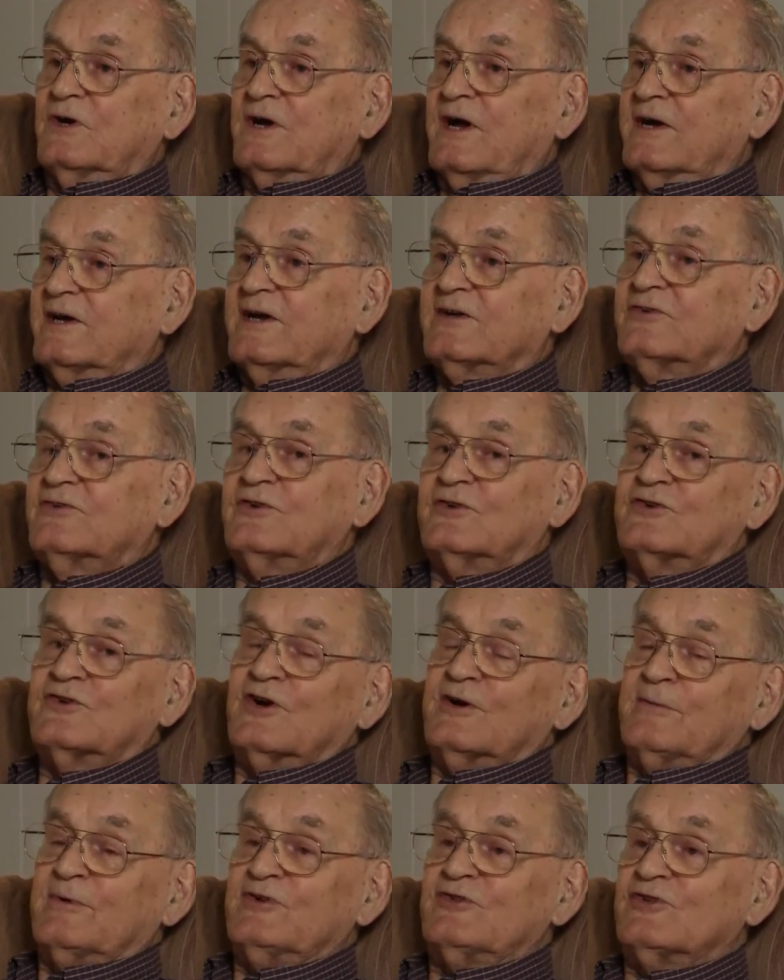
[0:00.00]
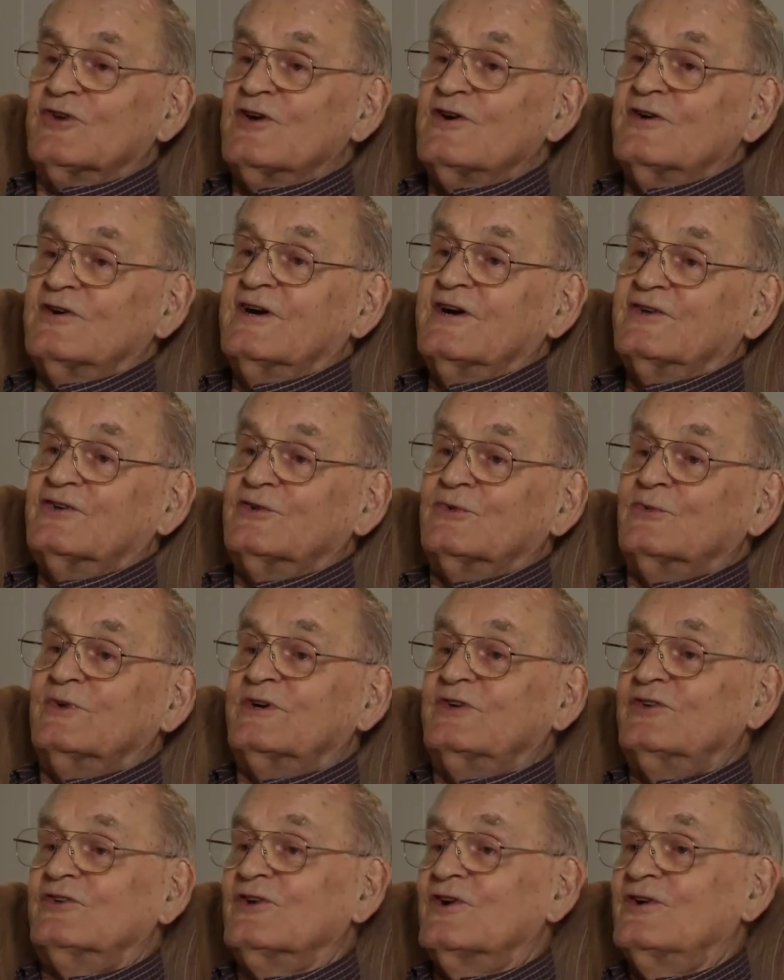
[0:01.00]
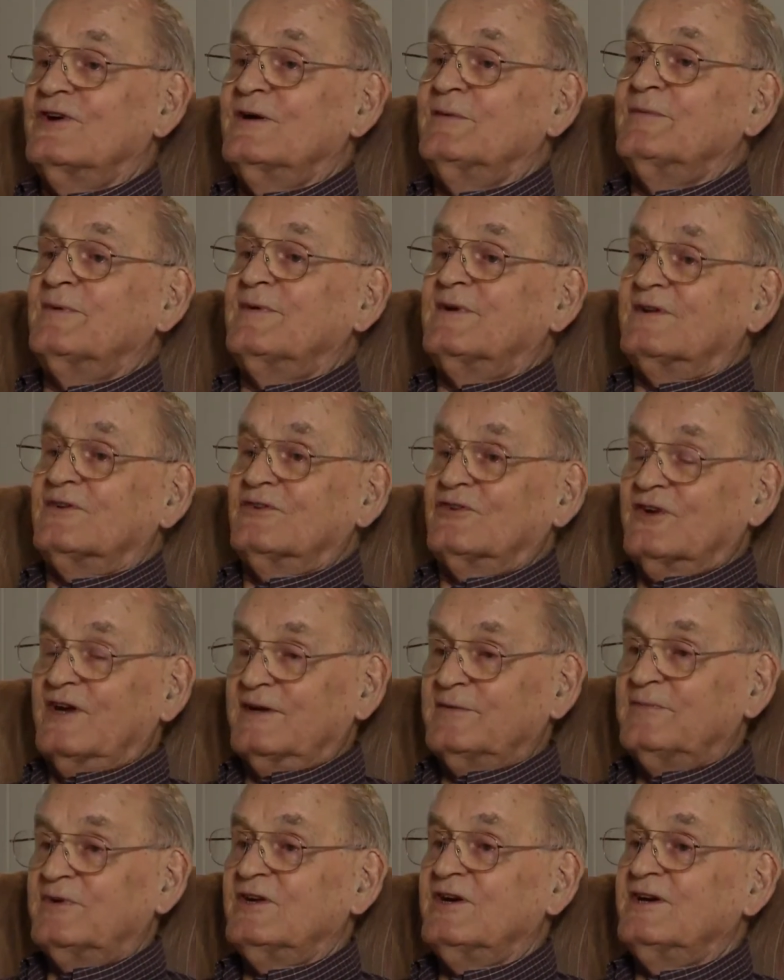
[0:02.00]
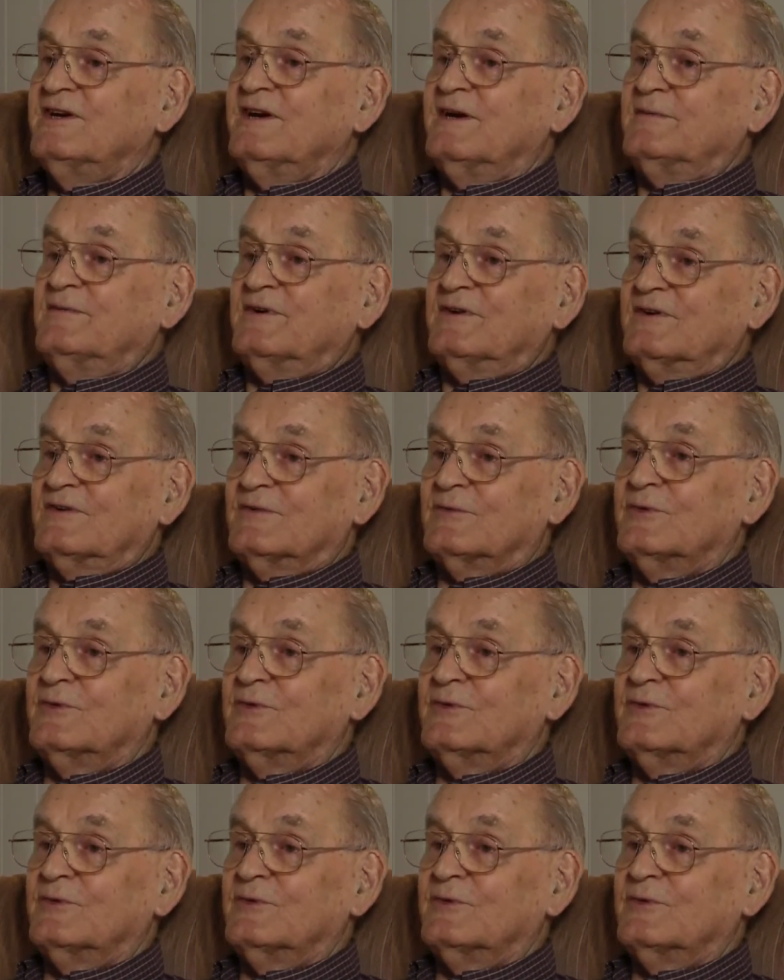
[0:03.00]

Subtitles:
I guess the Germans saw us and we saw him, but at the same time.